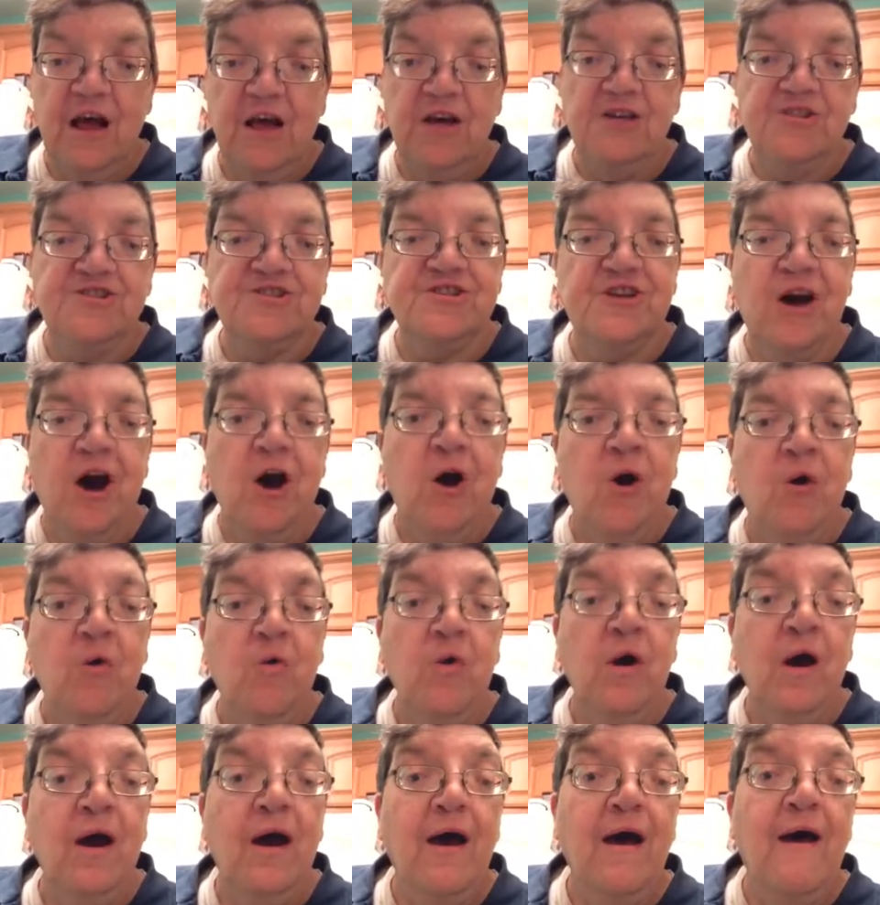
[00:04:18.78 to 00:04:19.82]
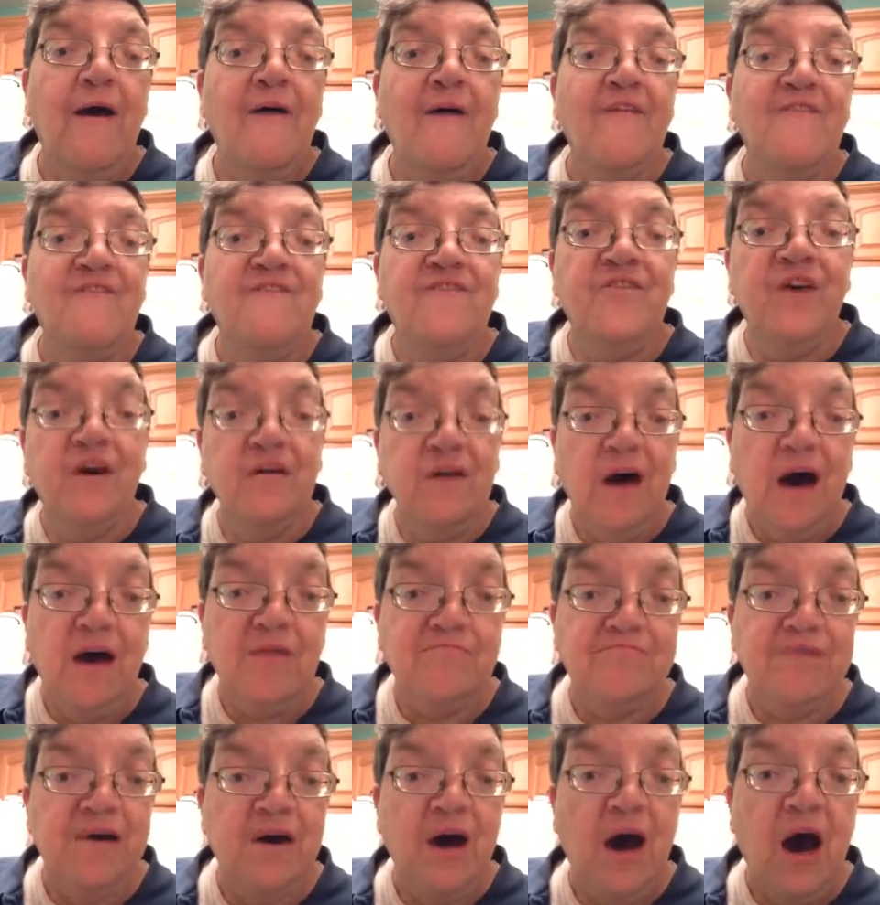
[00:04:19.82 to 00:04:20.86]
So, fill
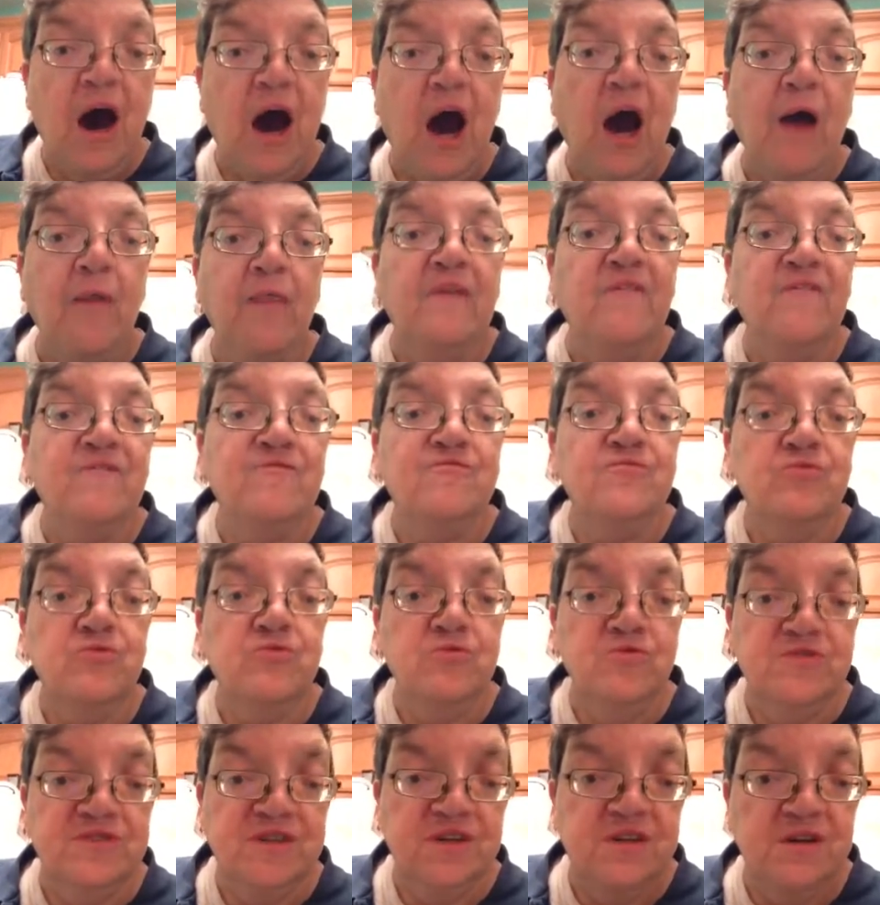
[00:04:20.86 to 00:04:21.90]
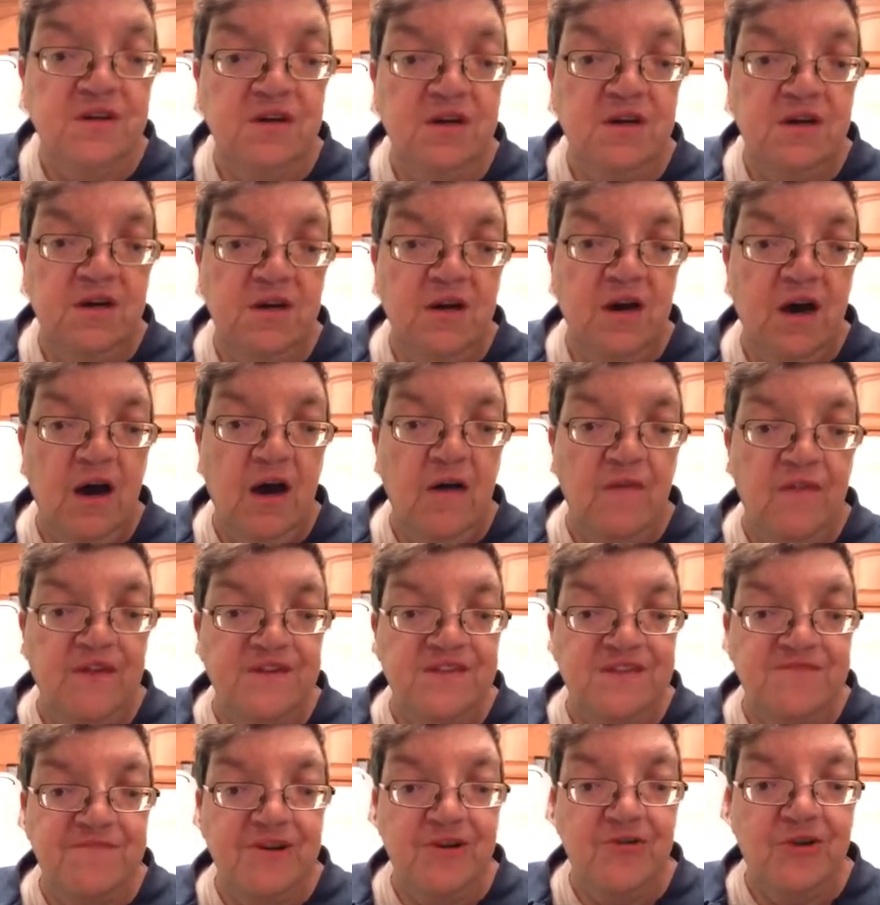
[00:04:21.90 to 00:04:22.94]
up on the fruit of the
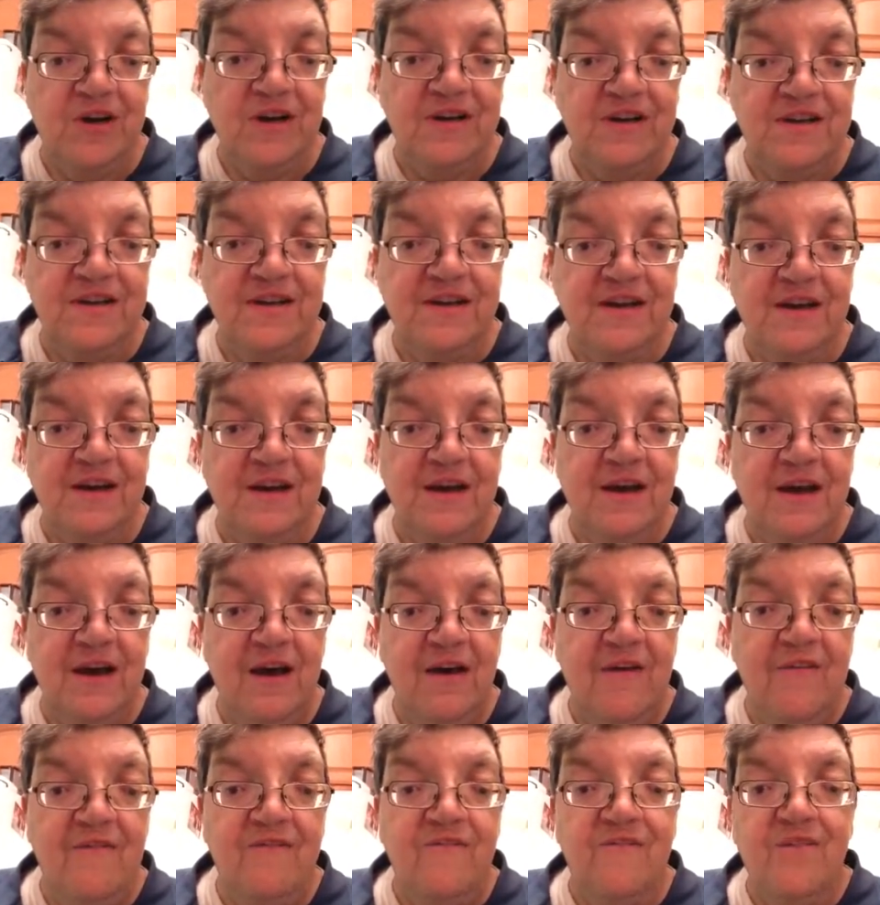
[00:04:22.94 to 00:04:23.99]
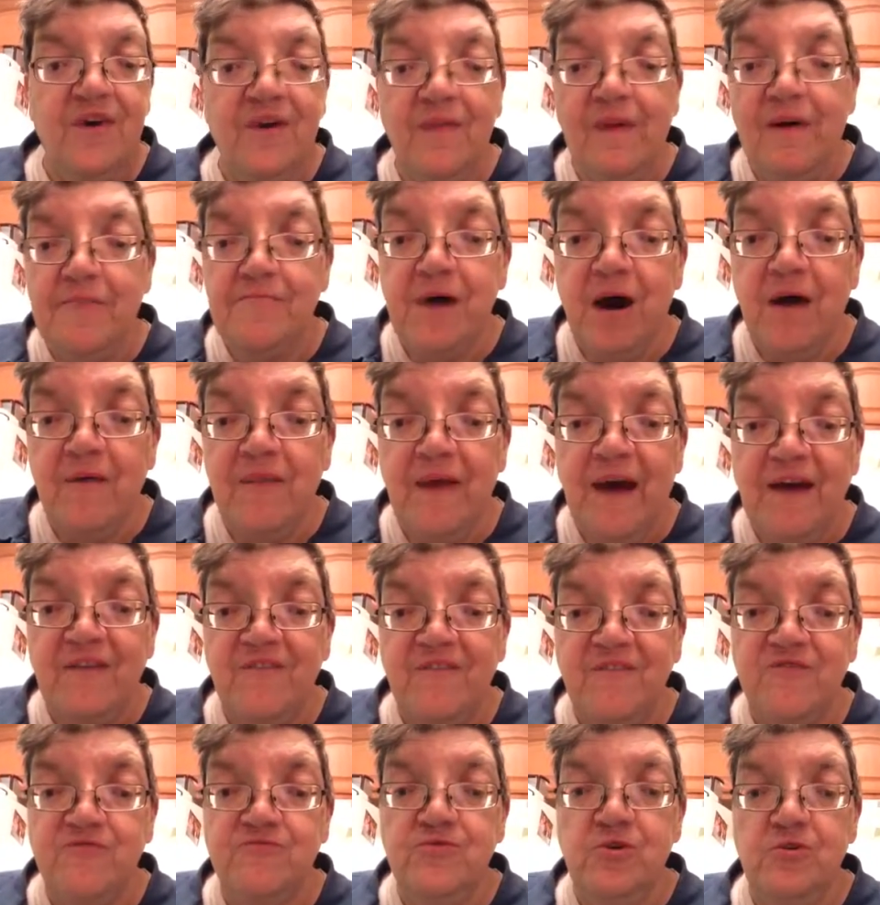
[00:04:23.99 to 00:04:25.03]
Spirit. Fill up on
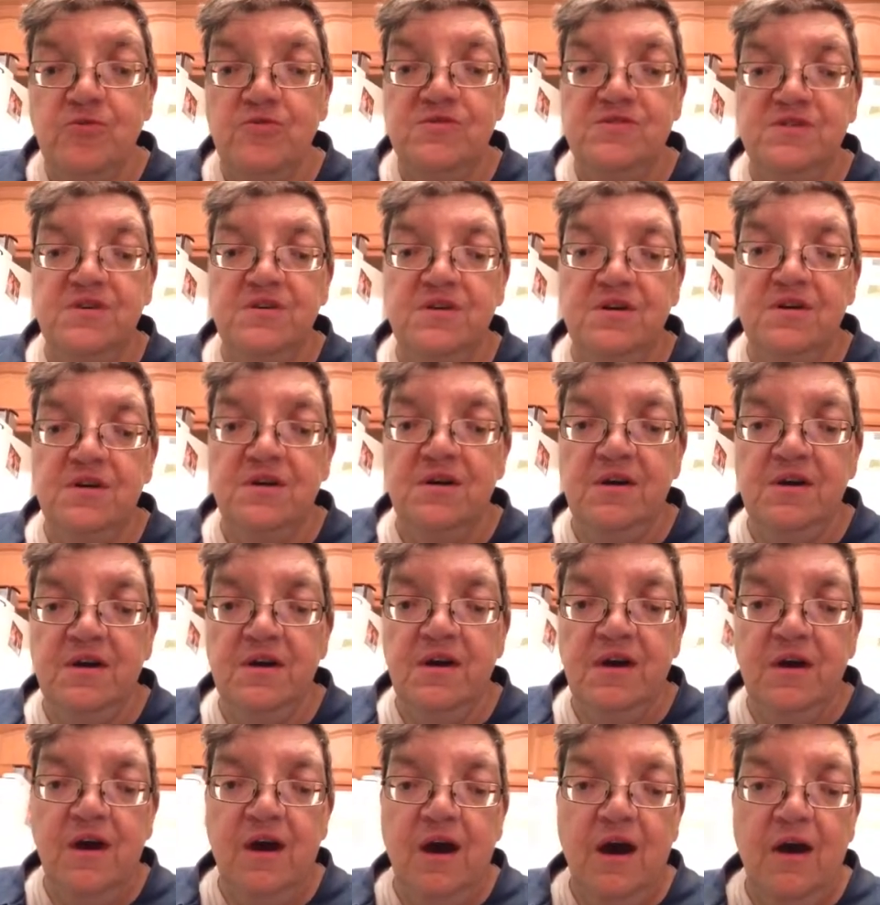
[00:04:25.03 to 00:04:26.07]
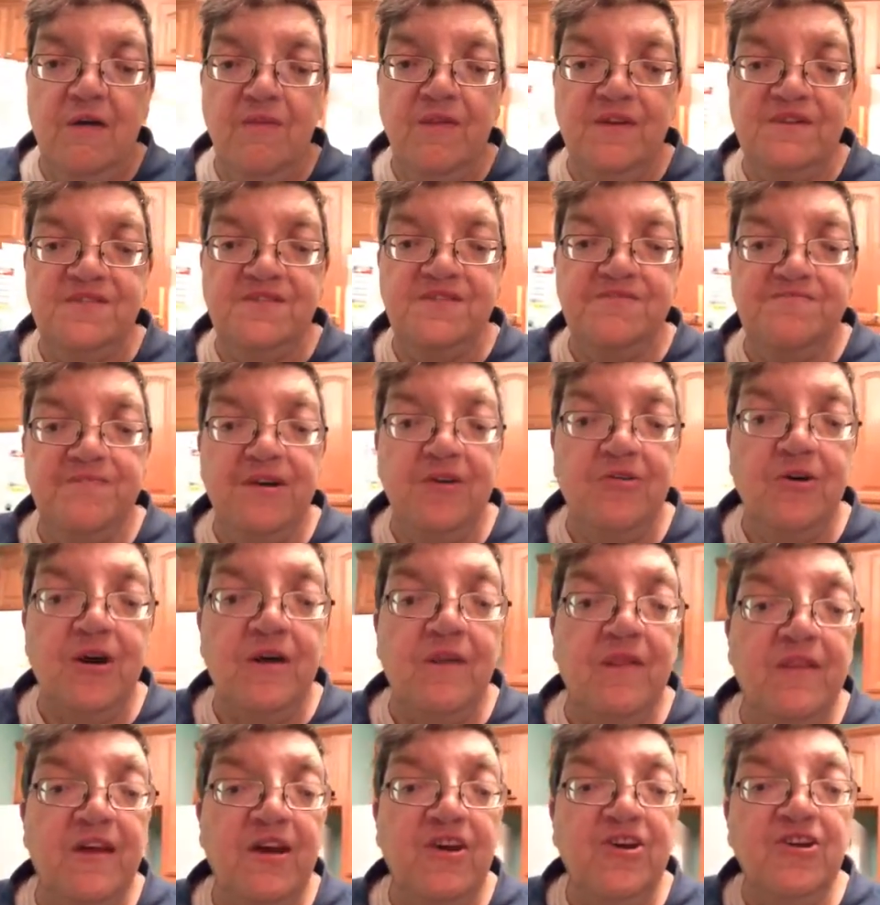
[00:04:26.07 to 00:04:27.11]
that fruit of the Spirit,
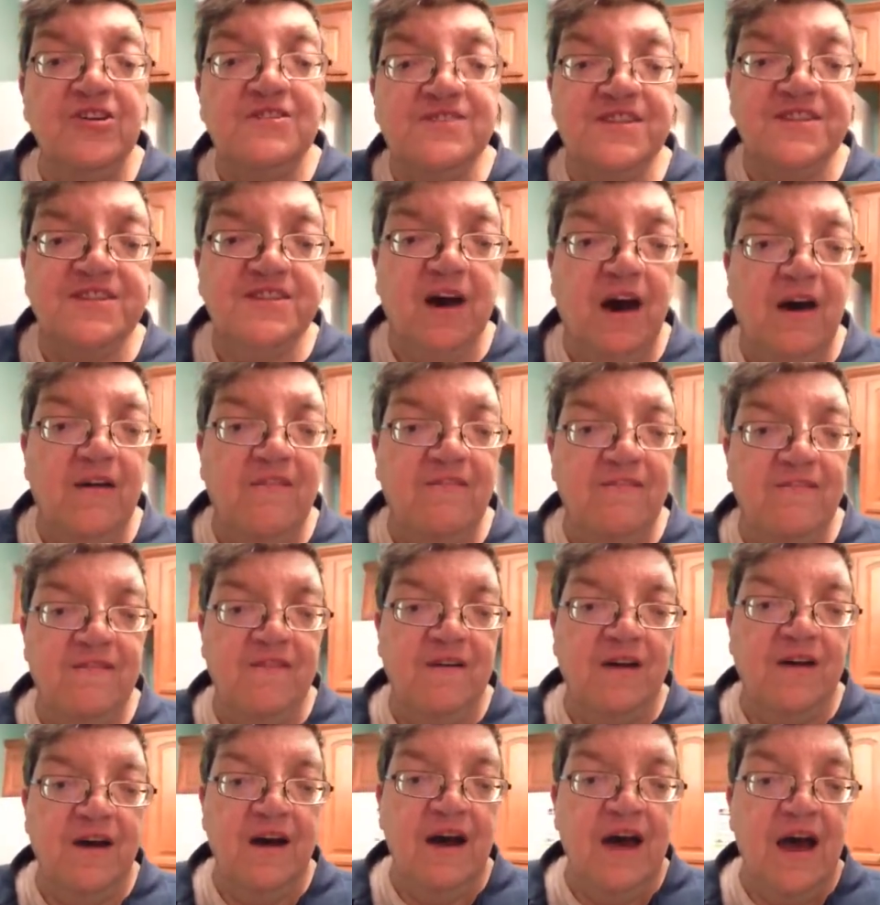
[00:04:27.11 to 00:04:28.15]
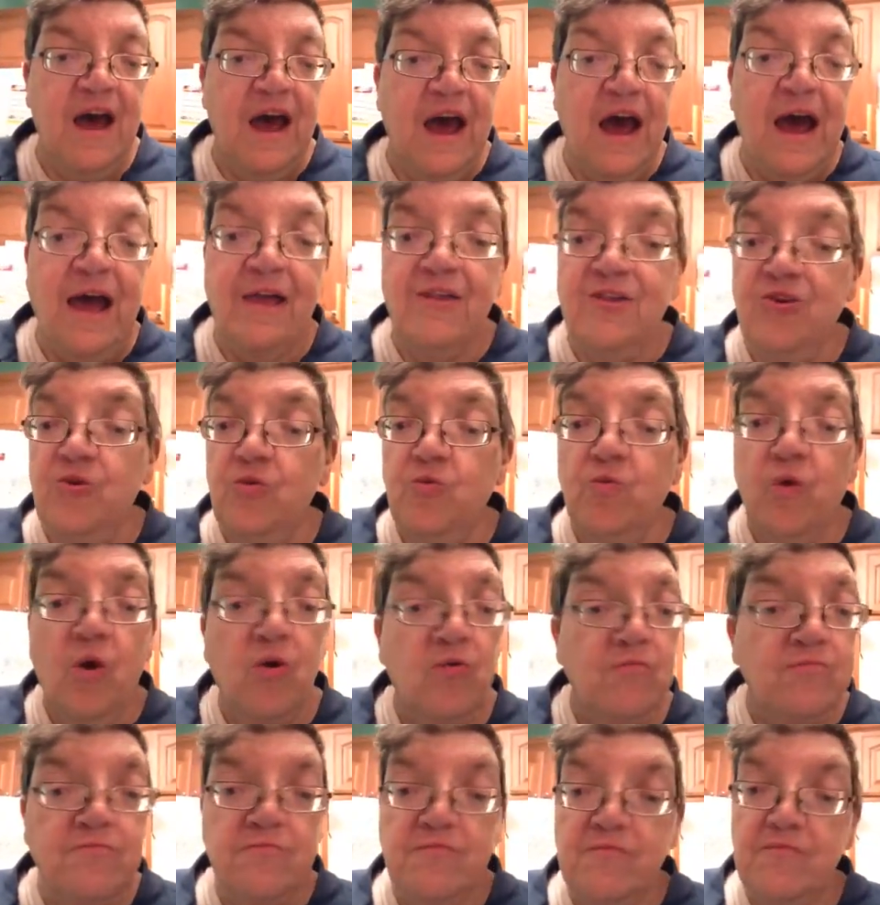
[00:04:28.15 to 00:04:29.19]
the good stuff, and you
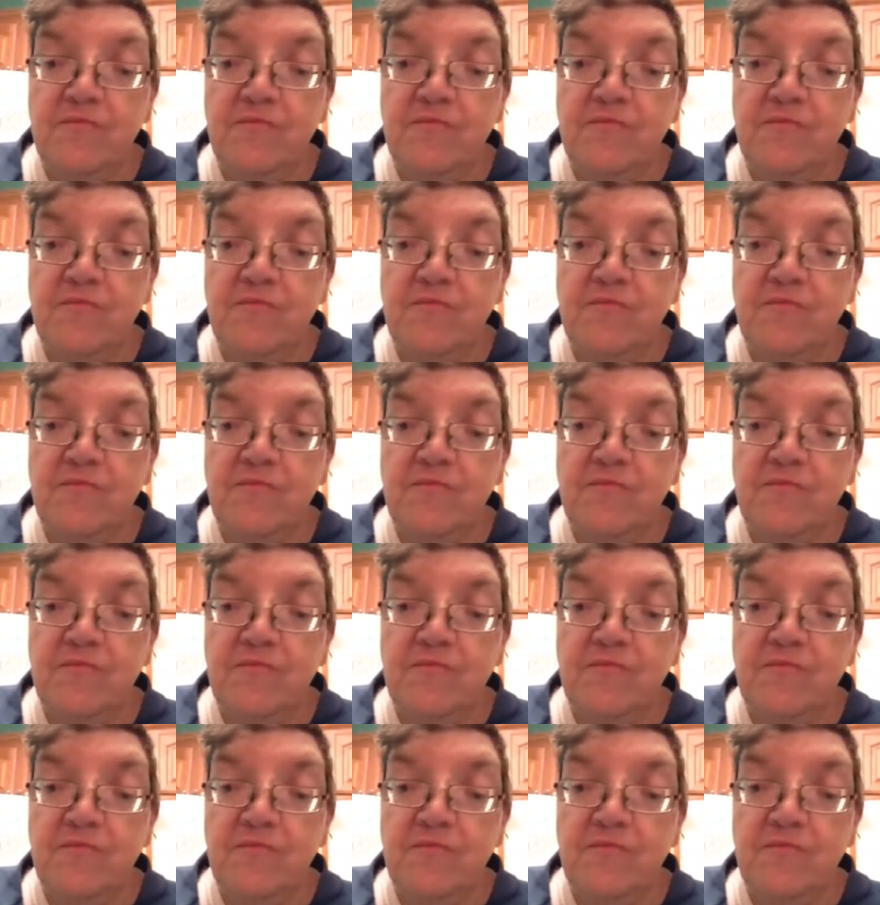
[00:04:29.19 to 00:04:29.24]
won't